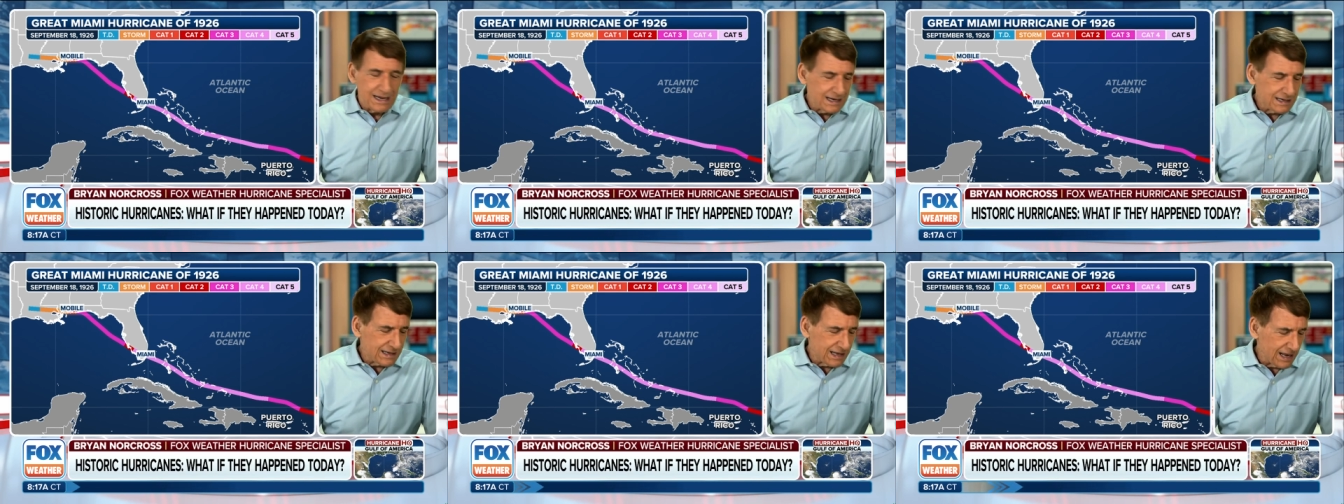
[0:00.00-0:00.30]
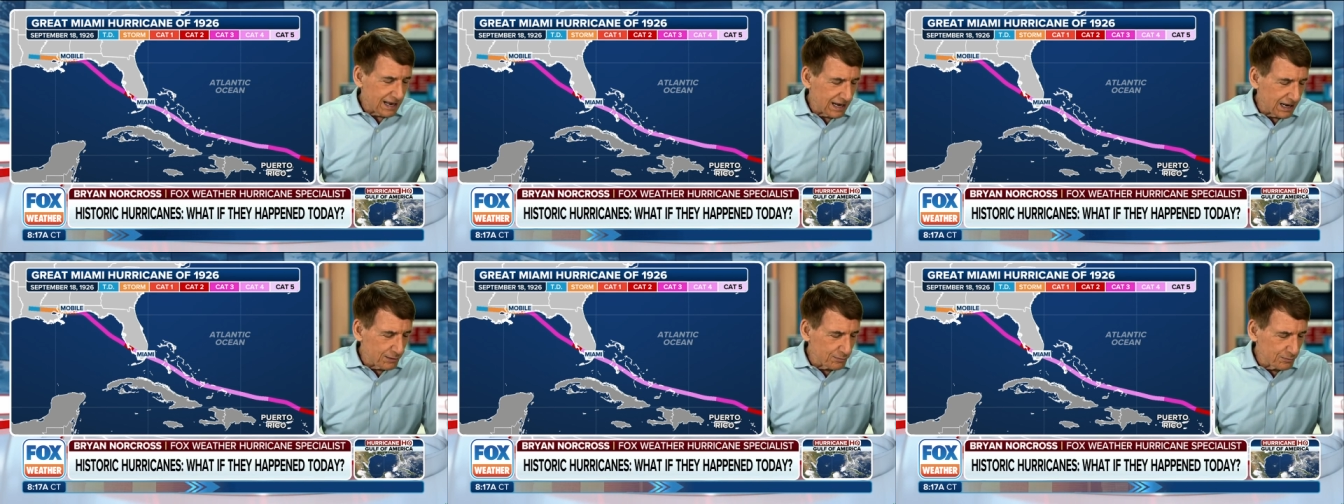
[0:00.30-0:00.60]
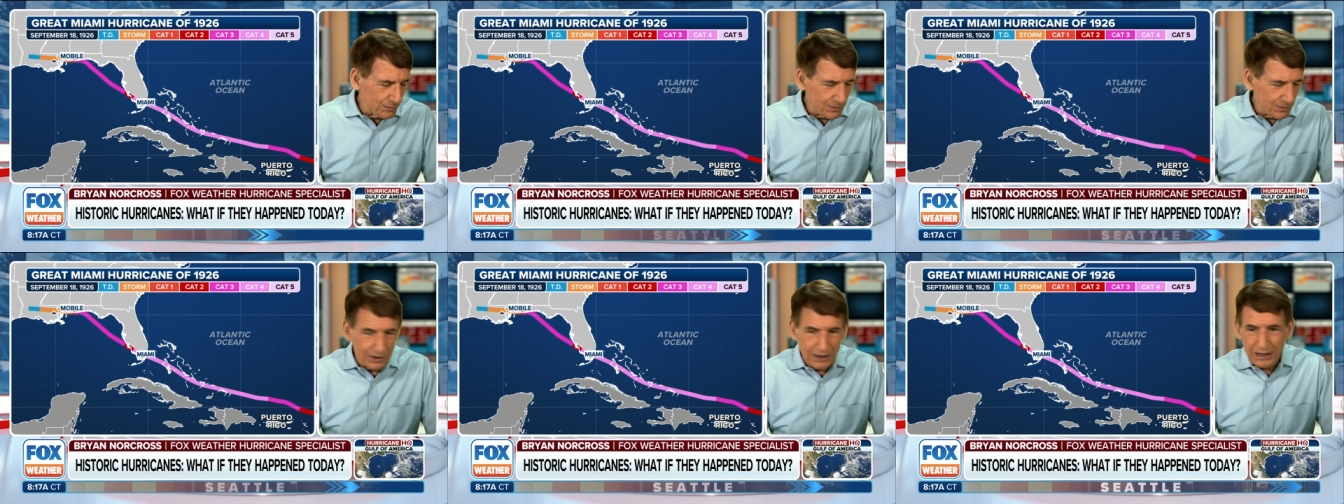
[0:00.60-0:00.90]
It
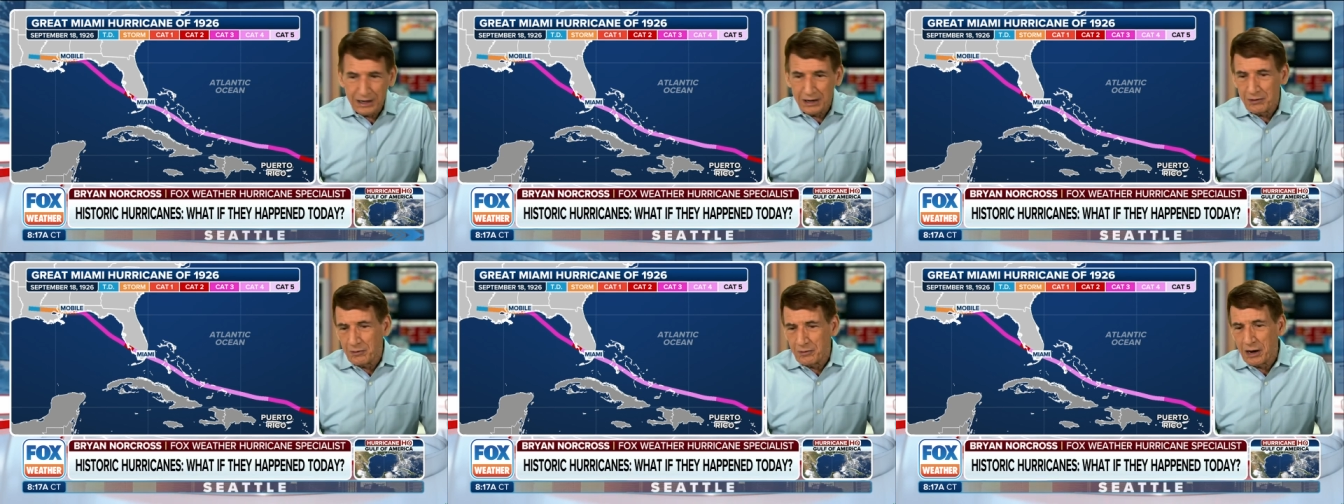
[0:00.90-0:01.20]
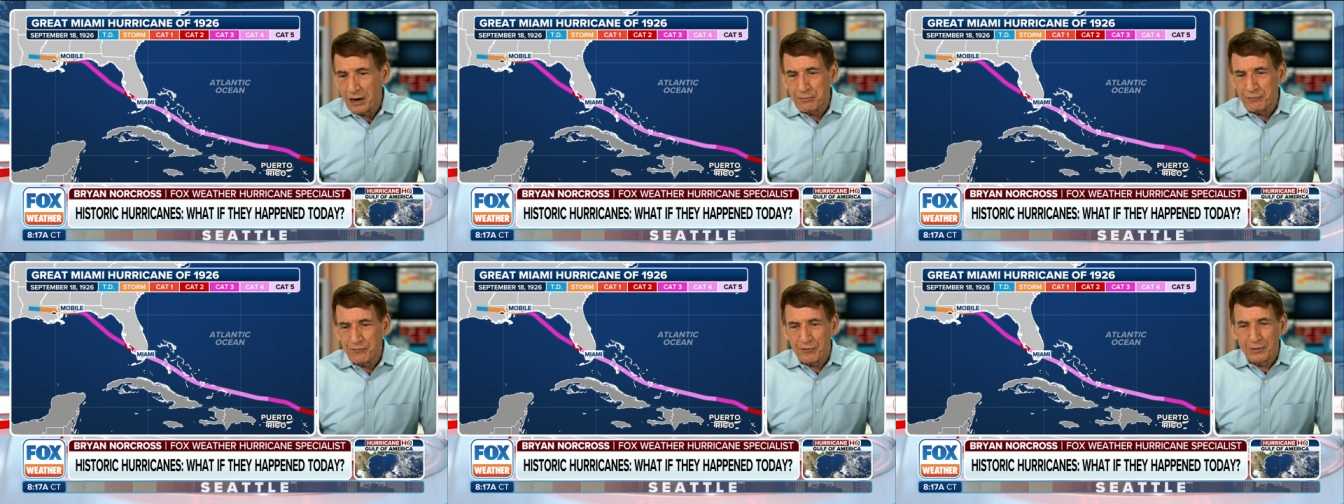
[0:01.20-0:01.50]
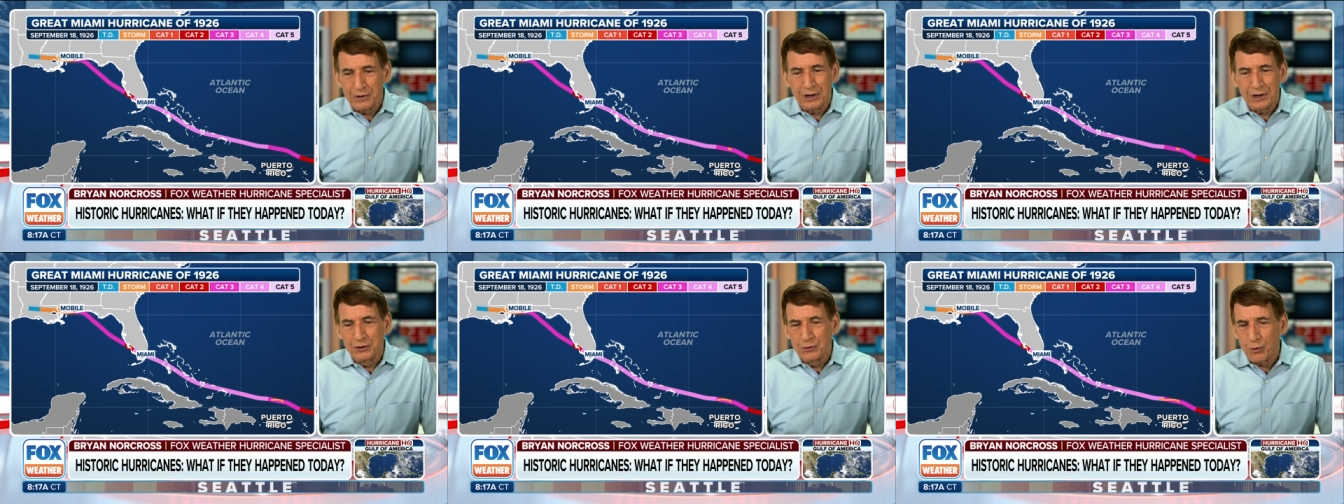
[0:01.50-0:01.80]
came uh, up
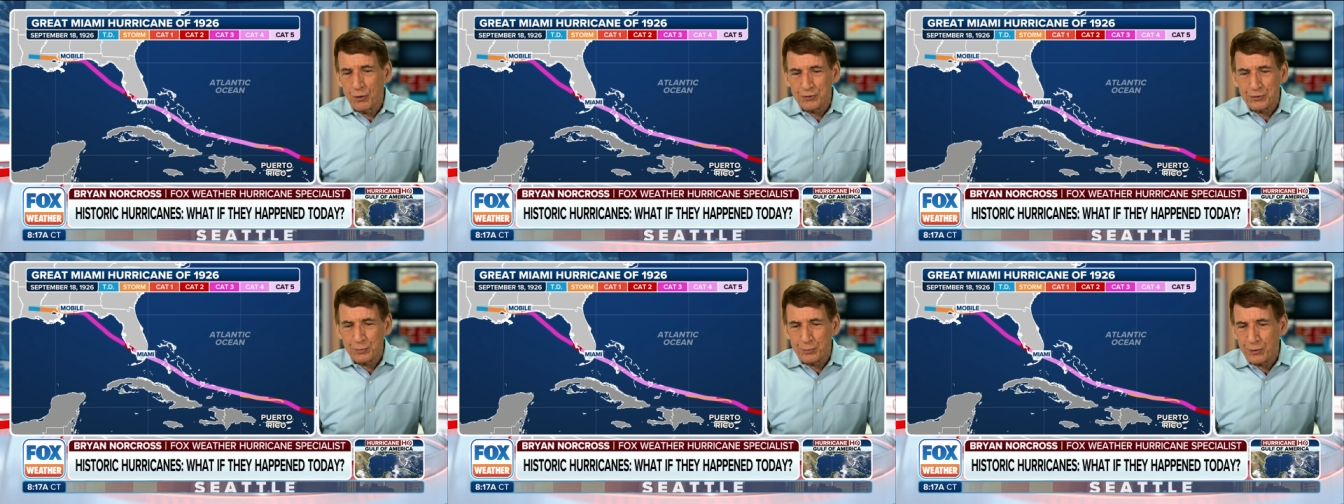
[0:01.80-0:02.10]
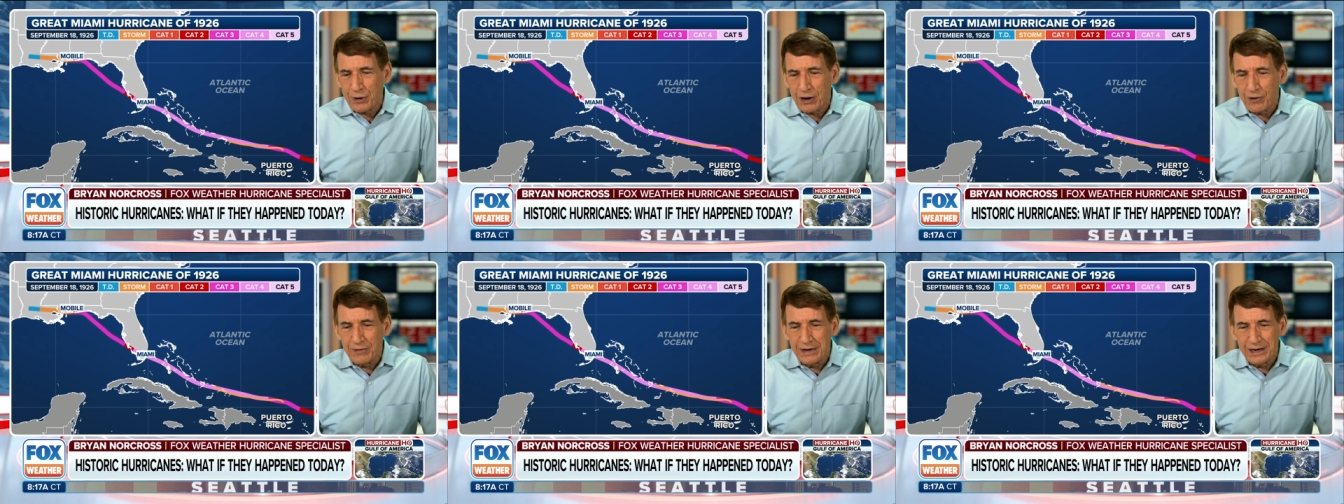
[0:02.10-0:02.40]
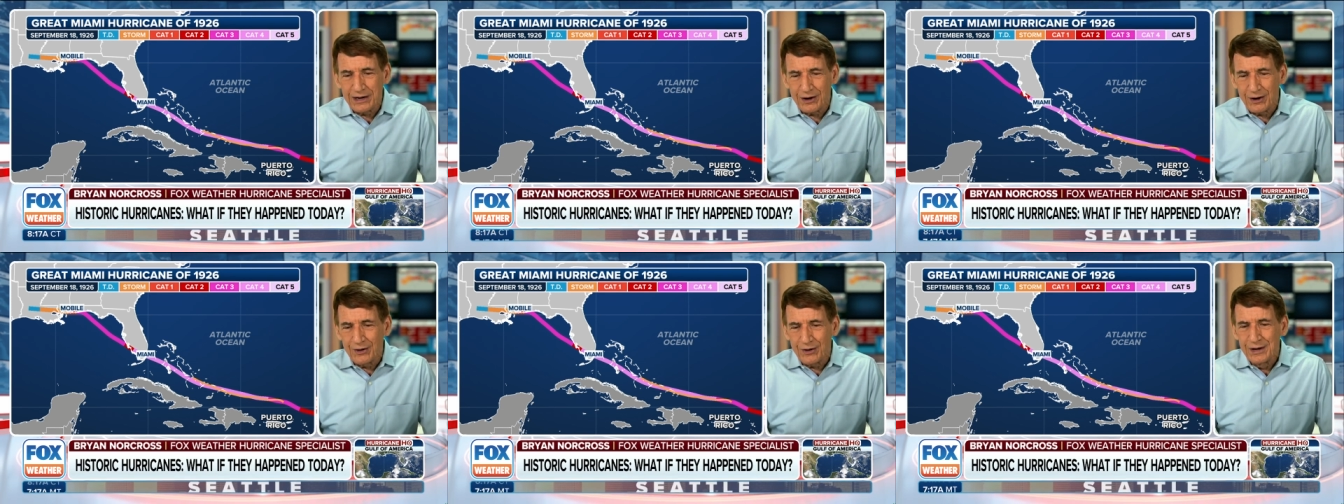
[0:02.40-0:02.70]
for, uh, north of Puerto
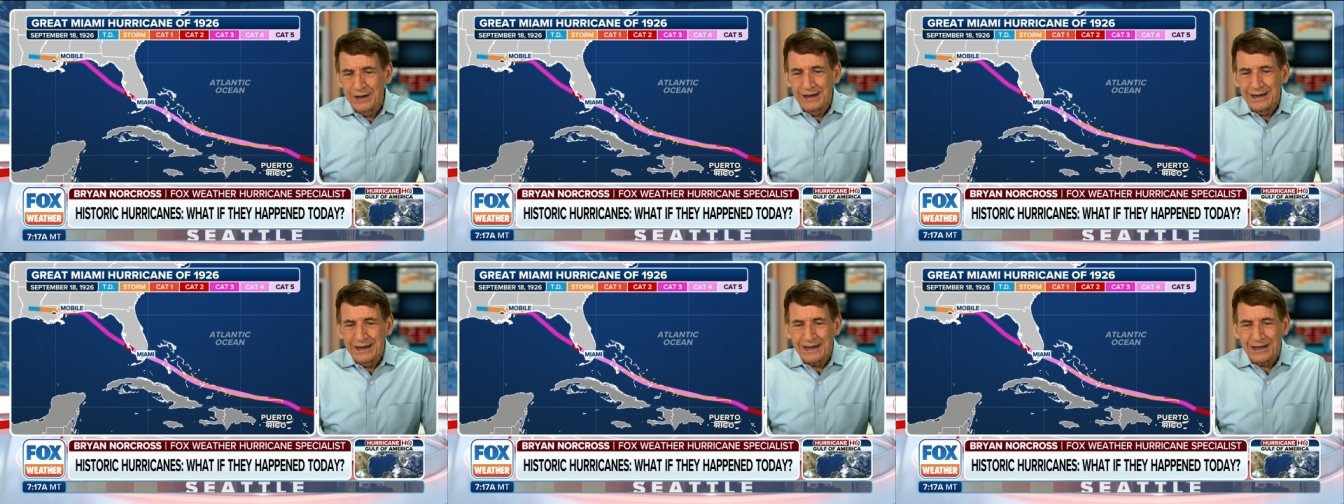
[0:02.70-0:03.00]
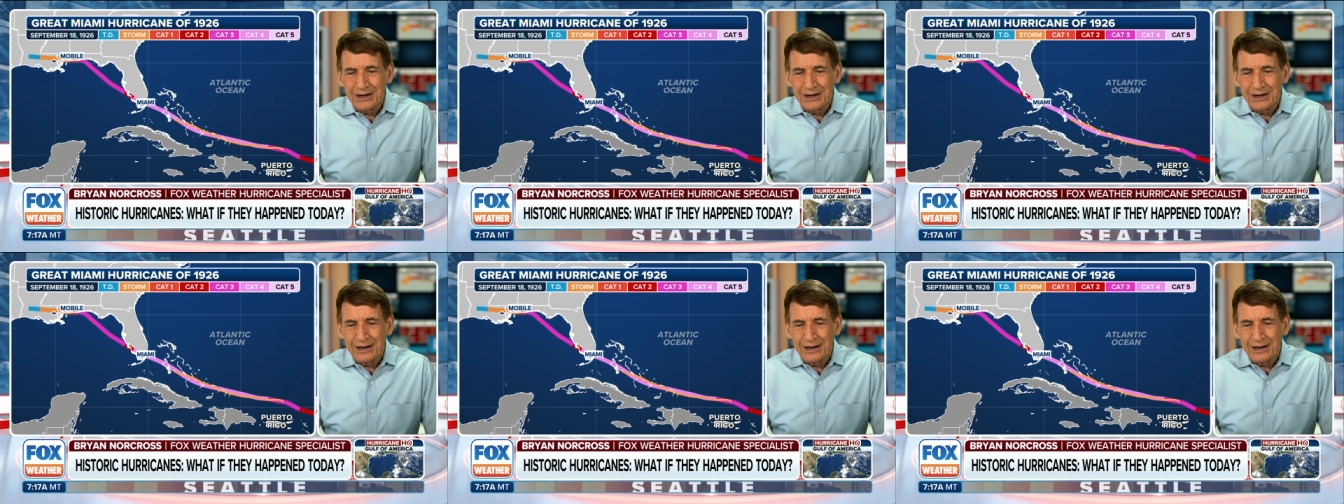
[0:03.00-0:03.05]
Rico.